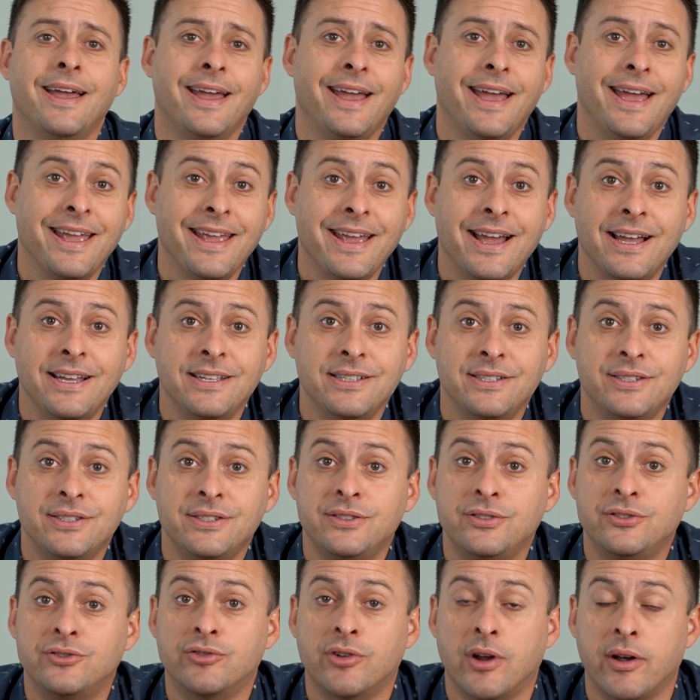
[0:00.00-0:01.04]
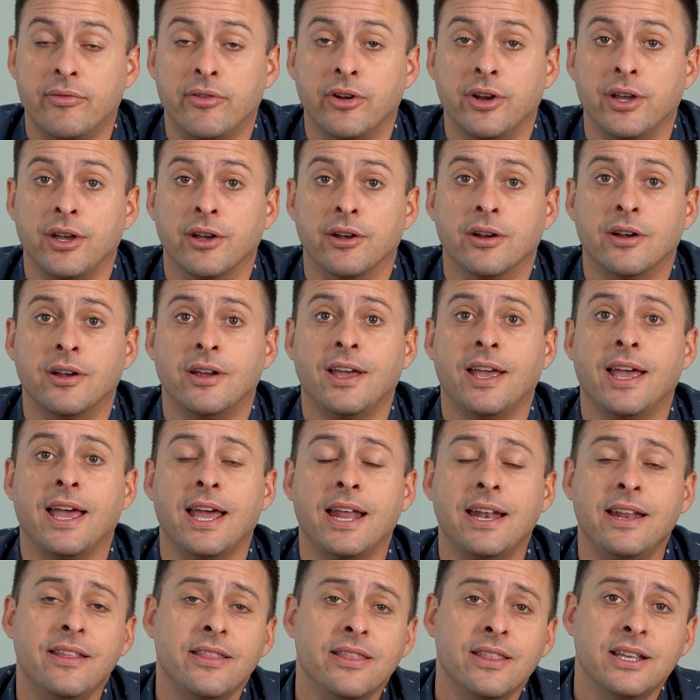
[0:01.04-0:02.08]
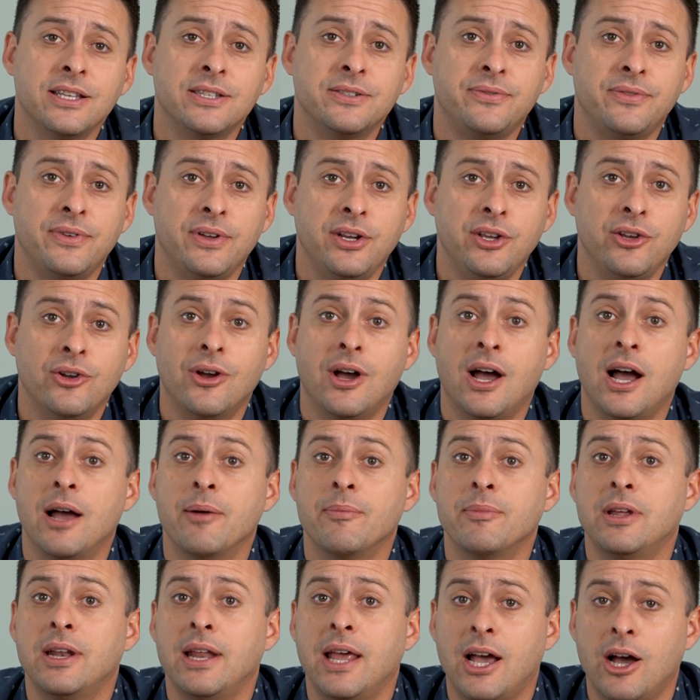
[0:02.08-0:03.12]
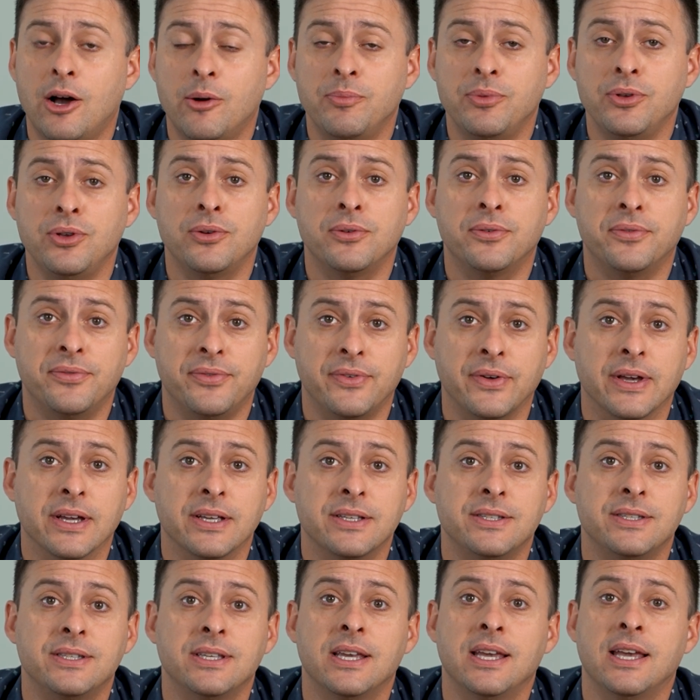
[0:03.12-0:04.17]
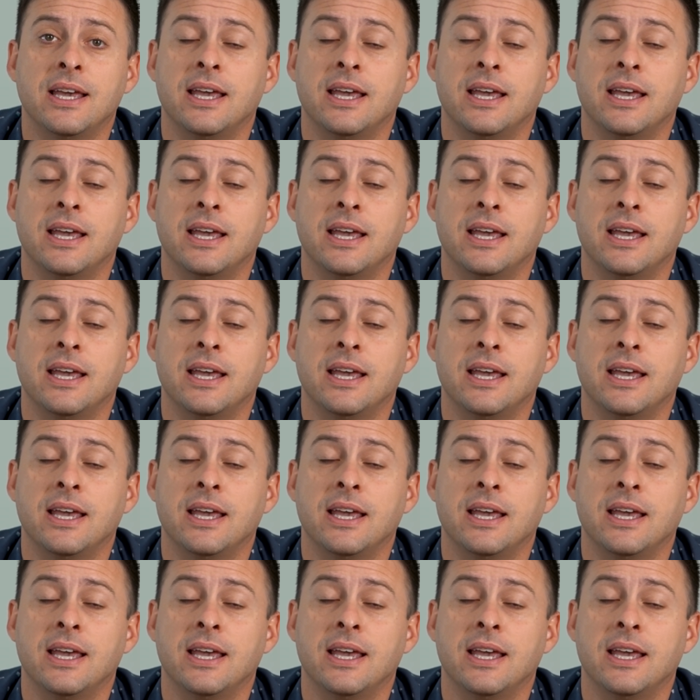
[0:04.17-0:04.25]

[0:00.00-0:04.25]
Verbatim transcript: Hey guys, Trevor here, and in this video I'm going to help you fix